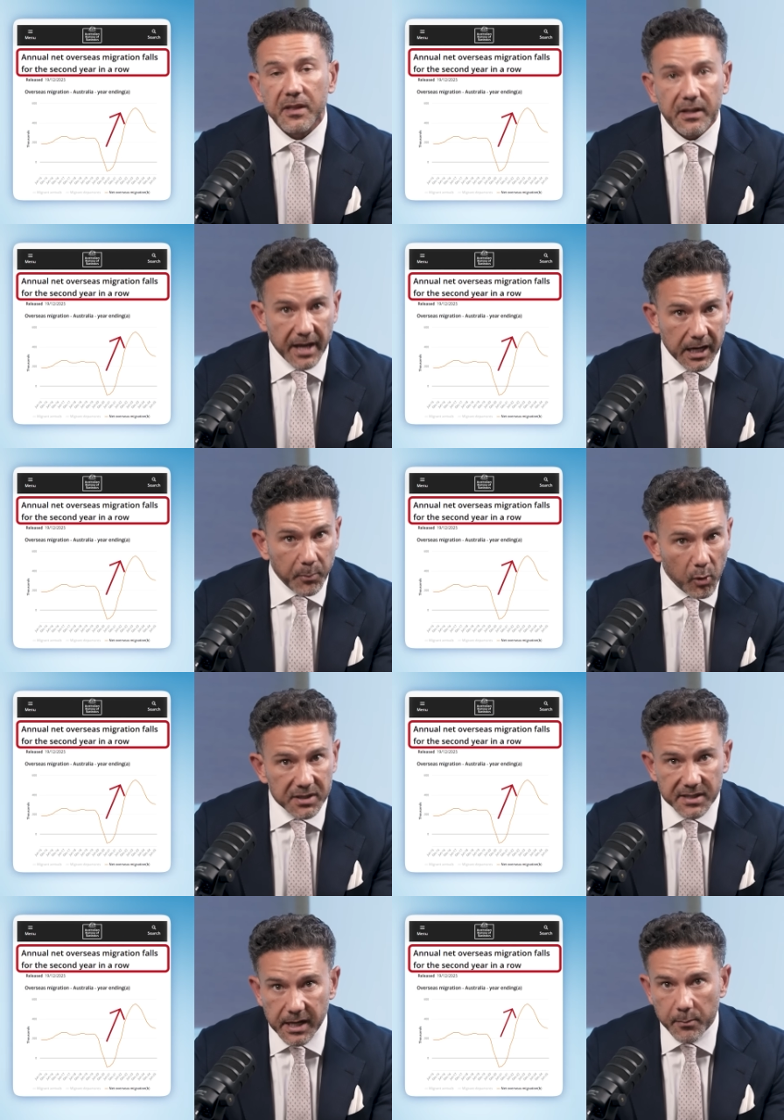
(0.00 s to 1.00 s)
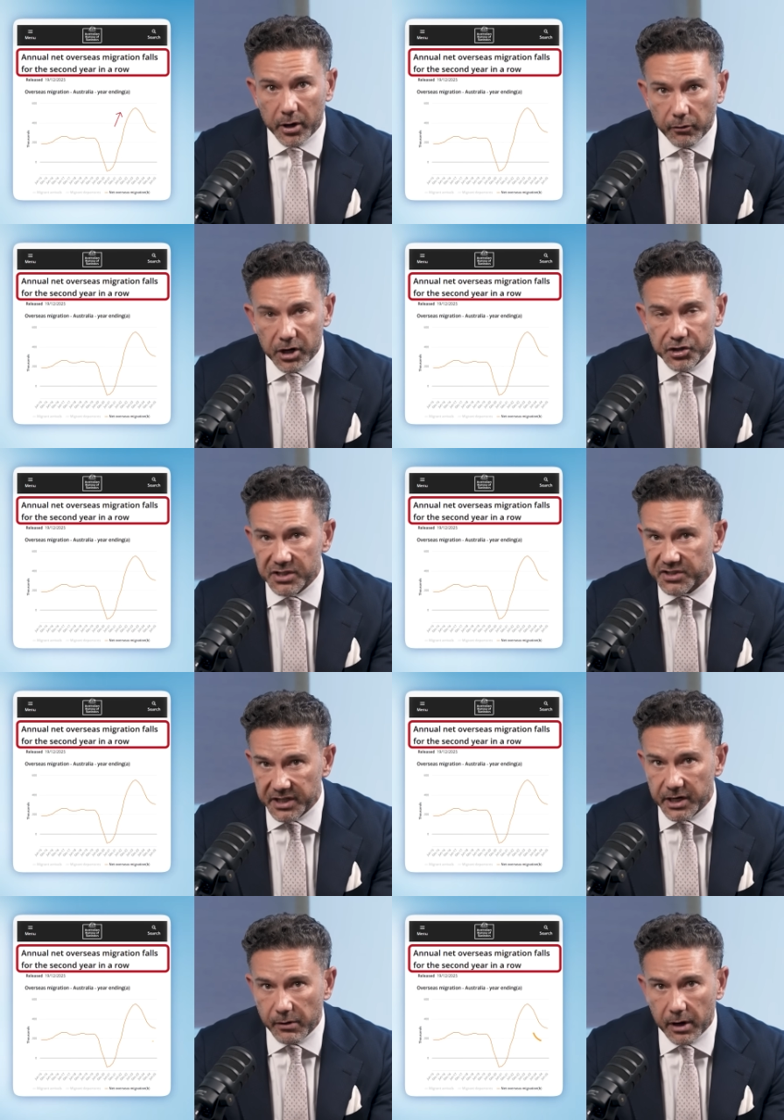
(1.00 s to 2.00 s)
The data points to net migration sitting
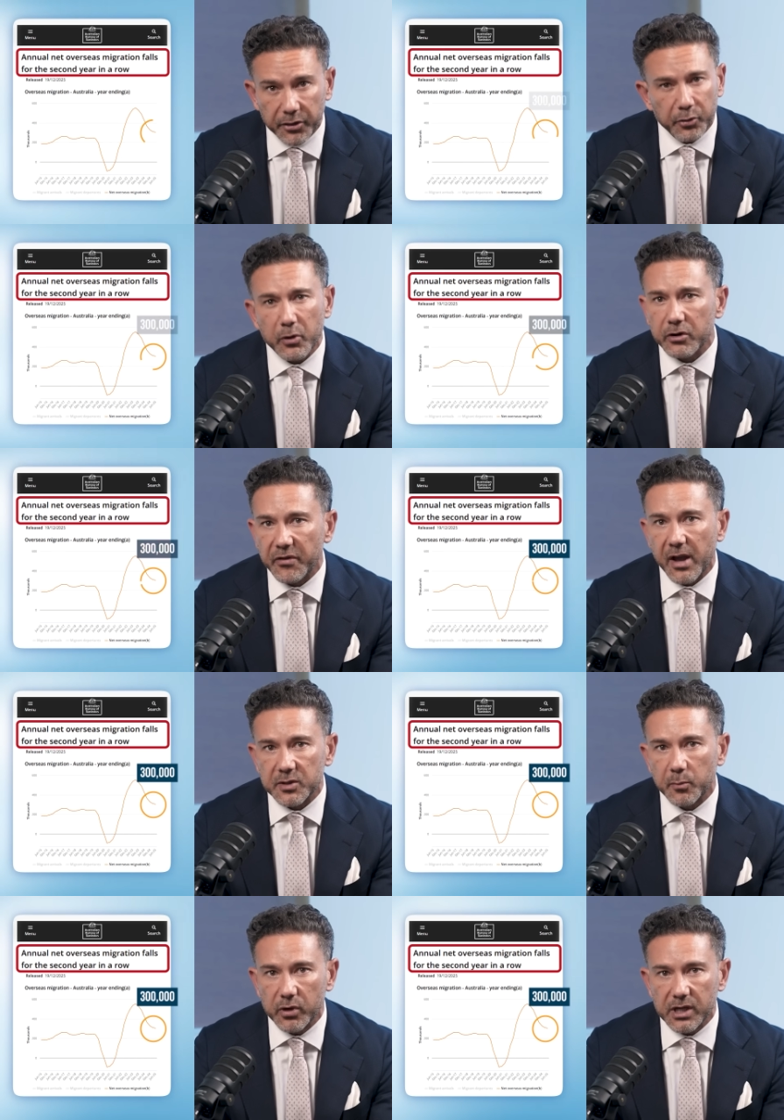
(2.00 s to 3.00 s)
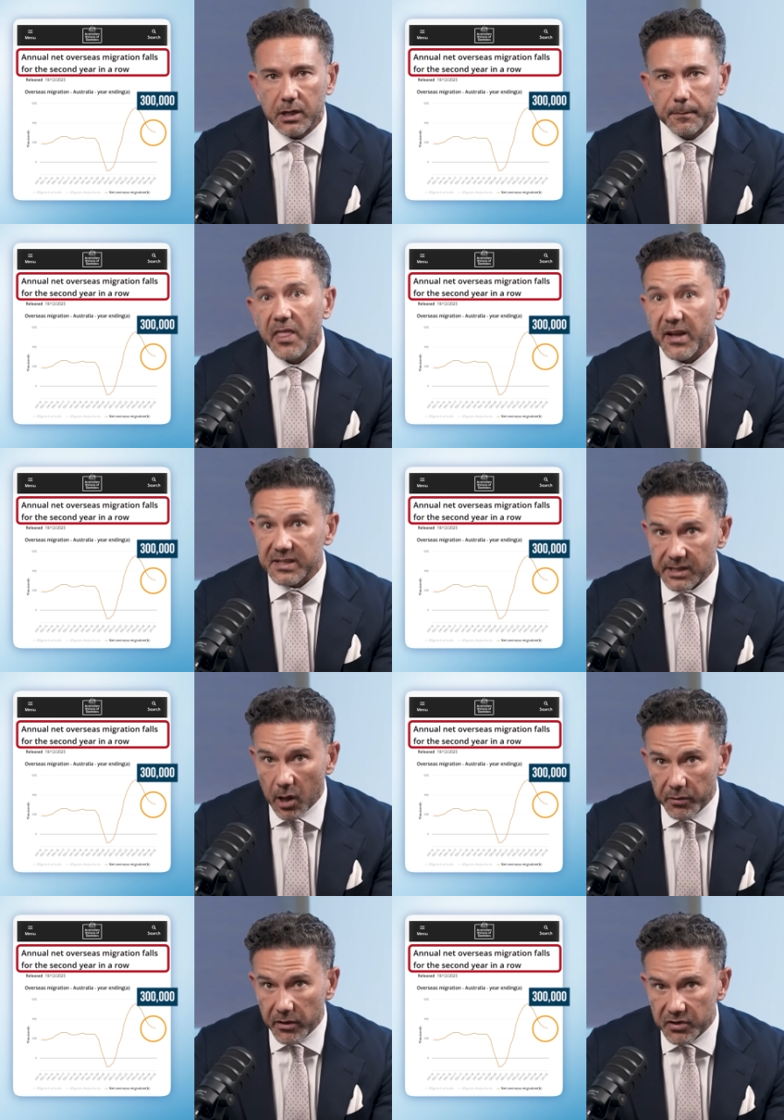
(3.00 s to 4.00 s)
around 300,000 per year. That's lower
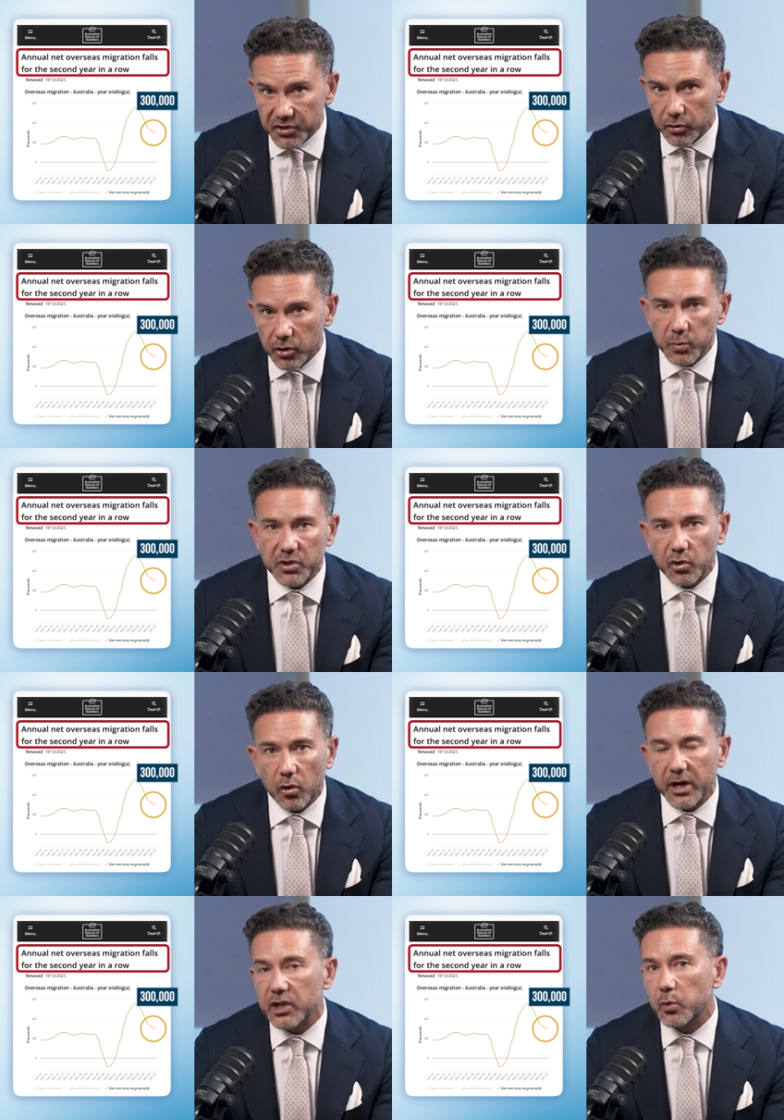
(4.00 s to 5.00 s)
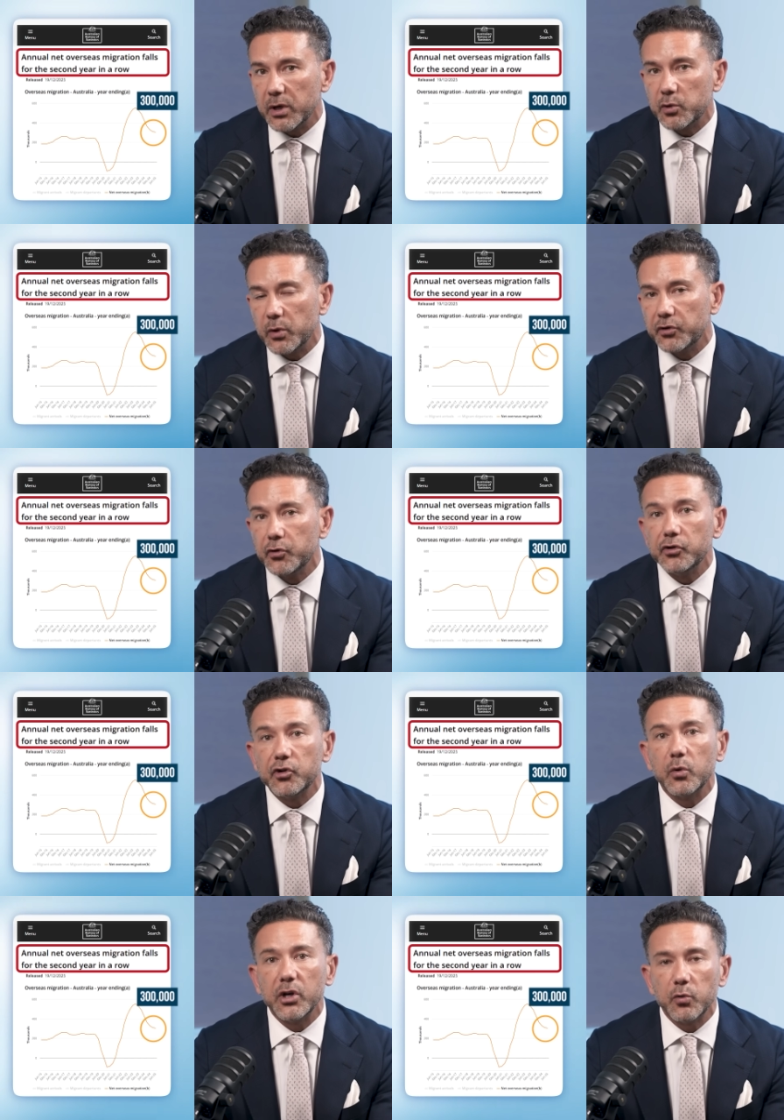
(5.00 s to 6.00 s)
than the surge we saw in 2022 to
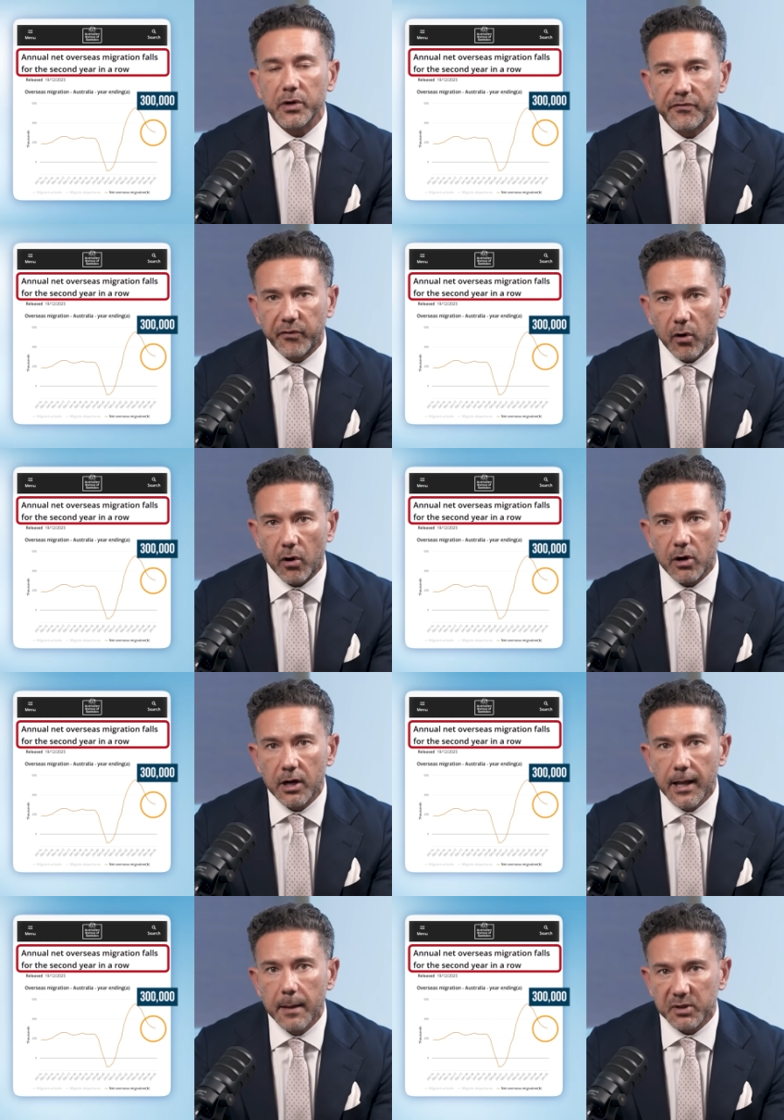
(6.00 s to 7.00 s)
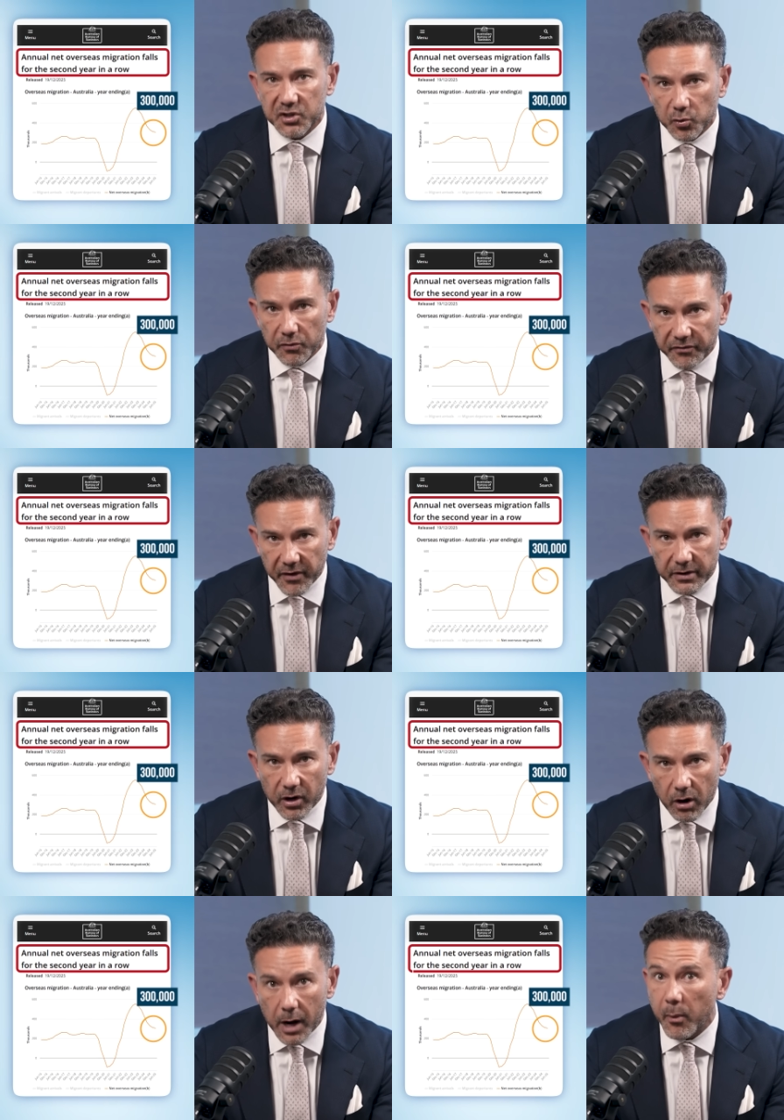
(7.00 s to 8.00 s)
2024, but still very
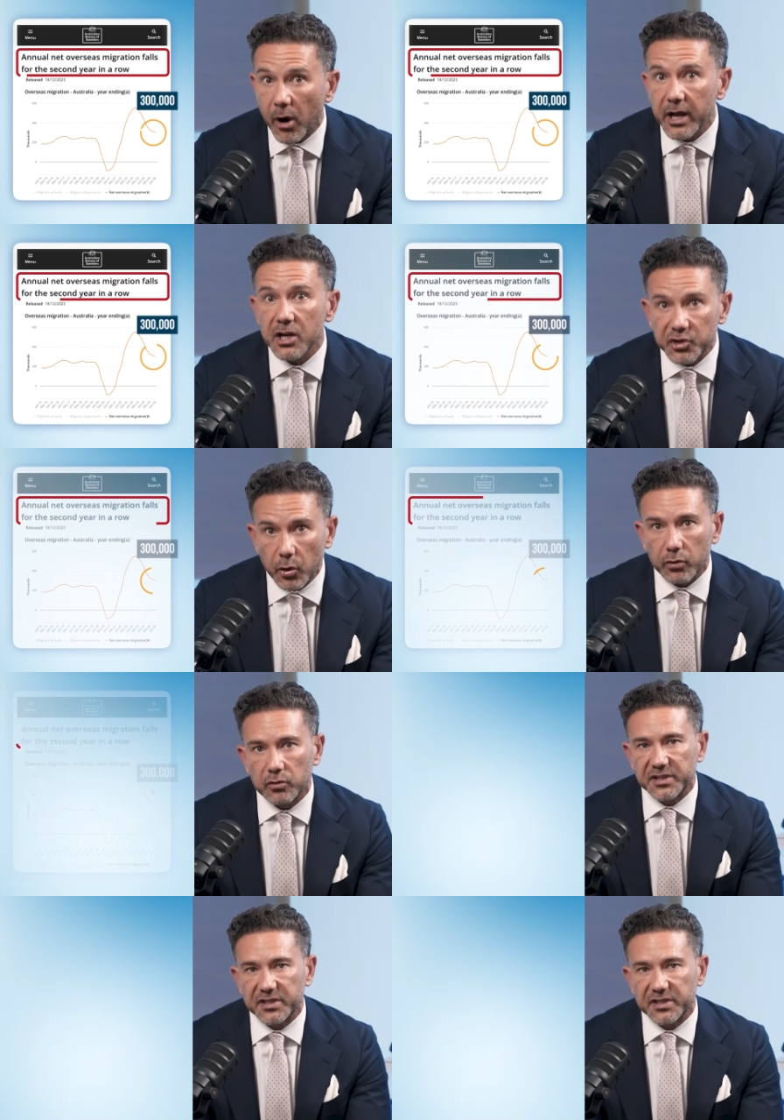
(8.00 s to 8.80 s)
high by historical